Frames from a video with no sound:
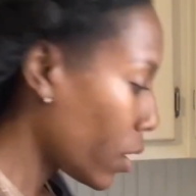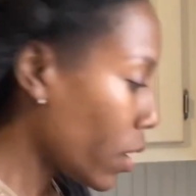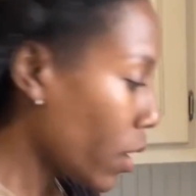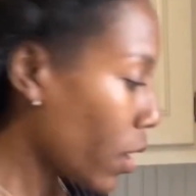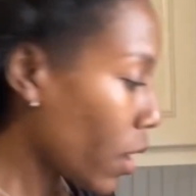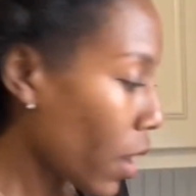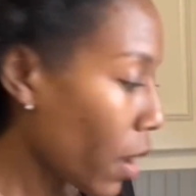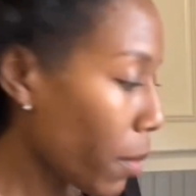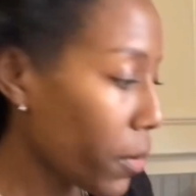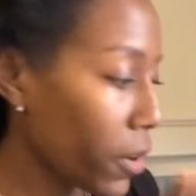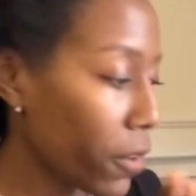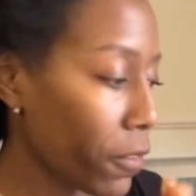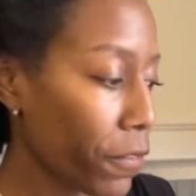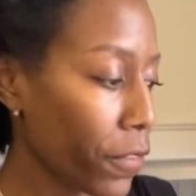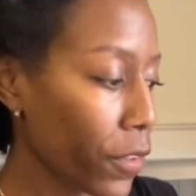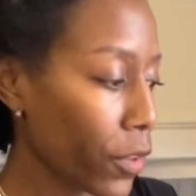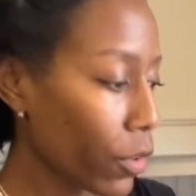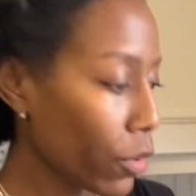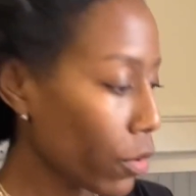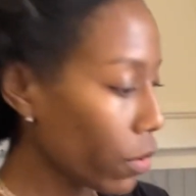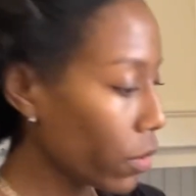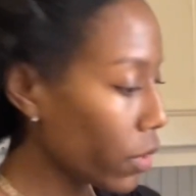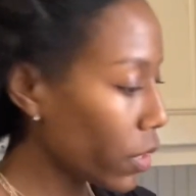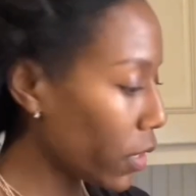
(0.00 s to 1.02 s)
I'm gonna
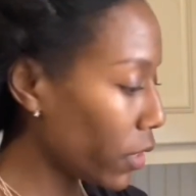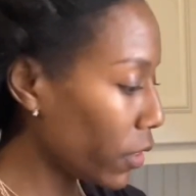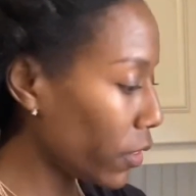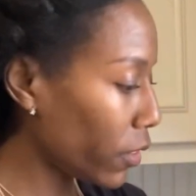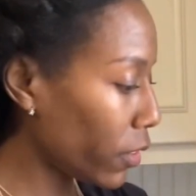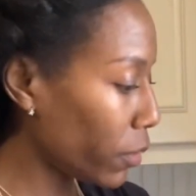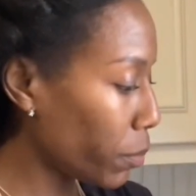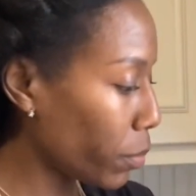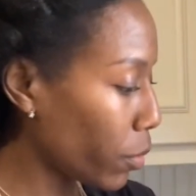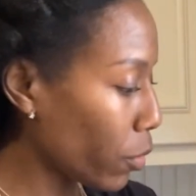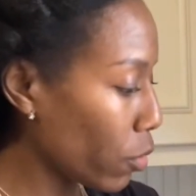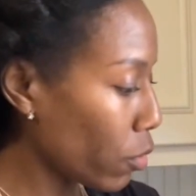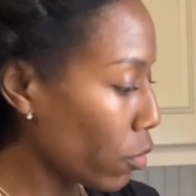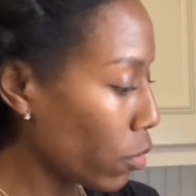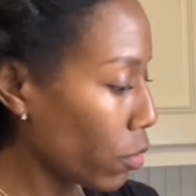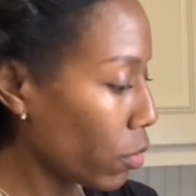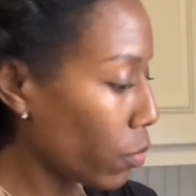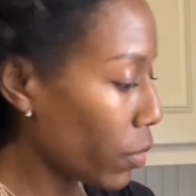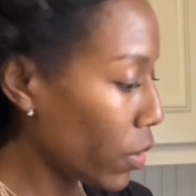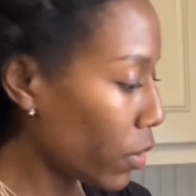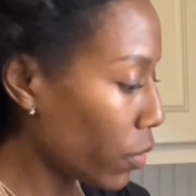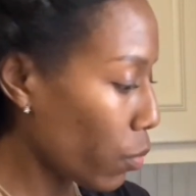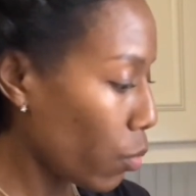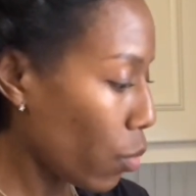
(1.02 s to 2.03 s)
fill this bowl
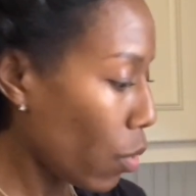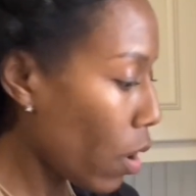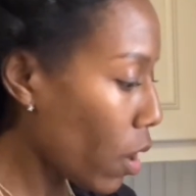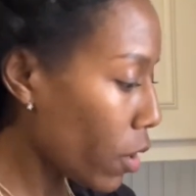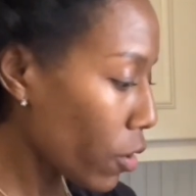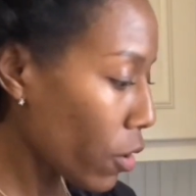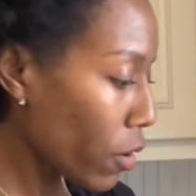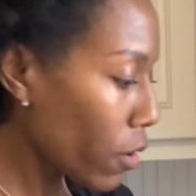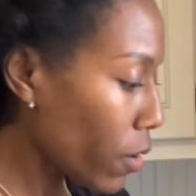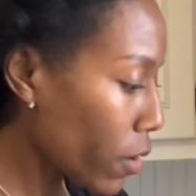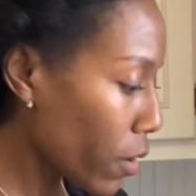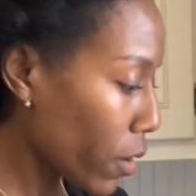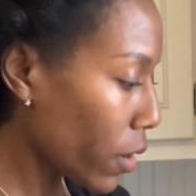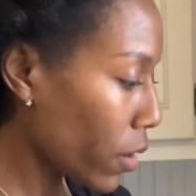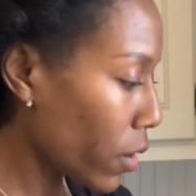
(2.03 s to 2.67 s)
with water,